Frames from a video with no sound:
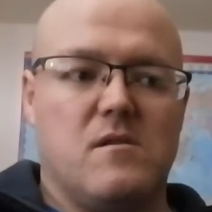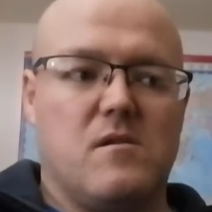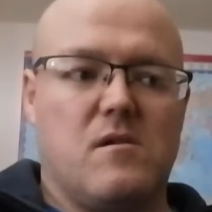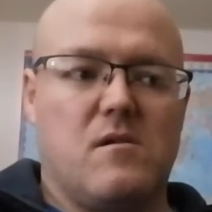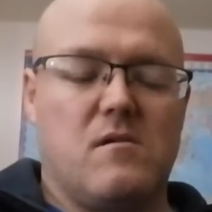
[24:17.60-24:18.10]

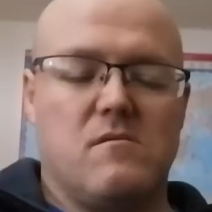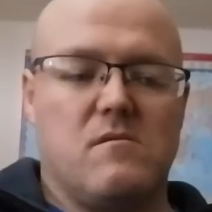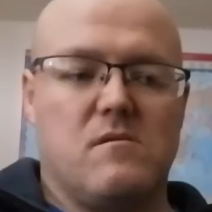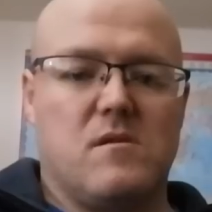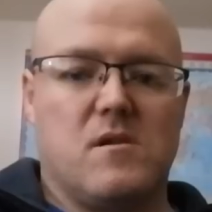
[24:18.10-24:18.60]
oh,
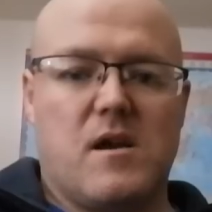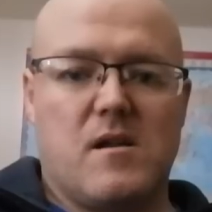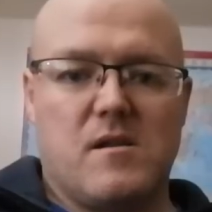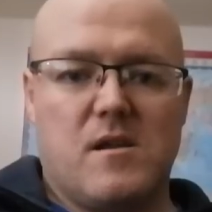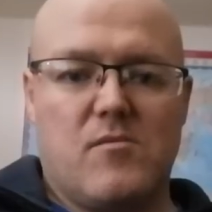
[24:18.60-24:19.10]
they
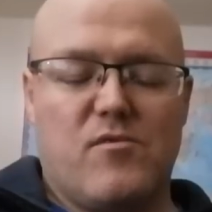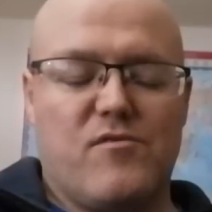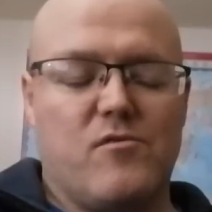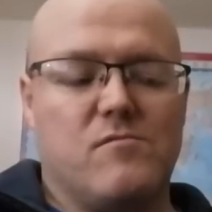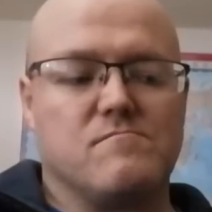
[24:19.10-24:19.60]
can't do with
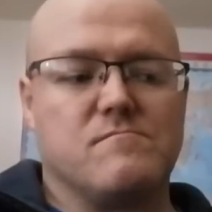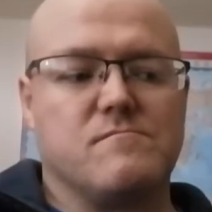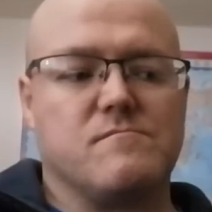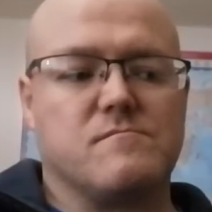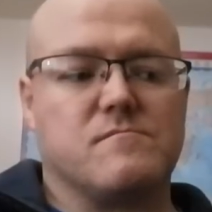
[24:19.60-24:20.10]
it.
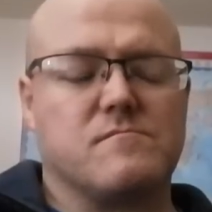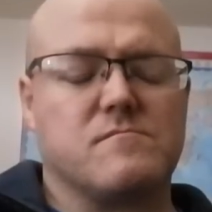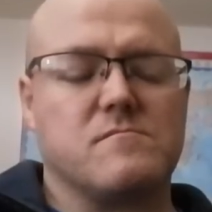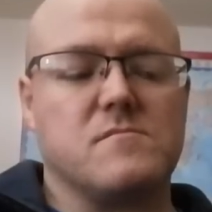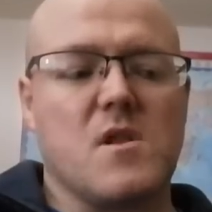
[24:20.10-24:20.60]

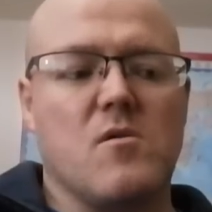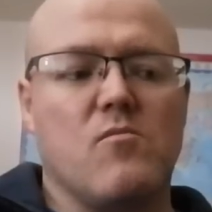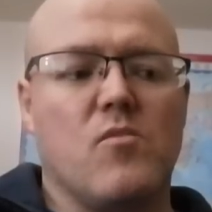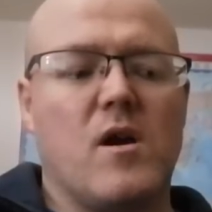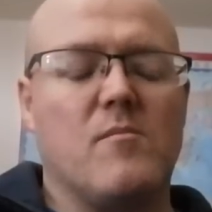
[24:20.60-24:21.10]

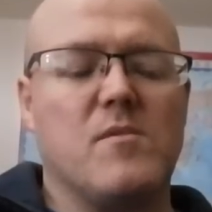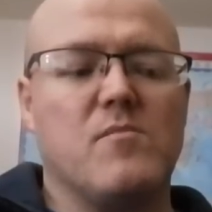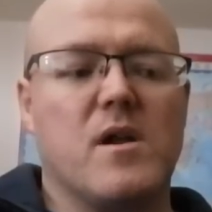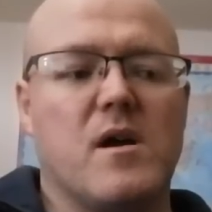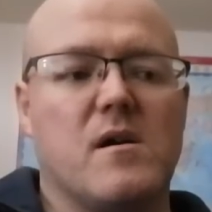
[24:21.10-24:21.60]
What I mean by
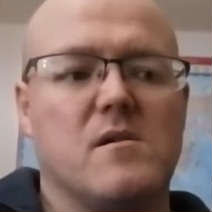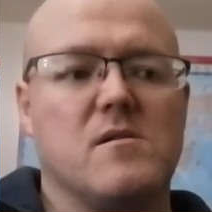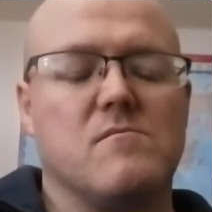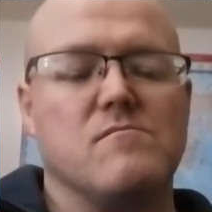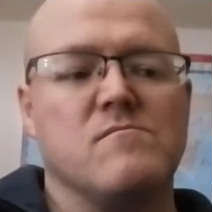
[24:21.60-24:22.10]
that is,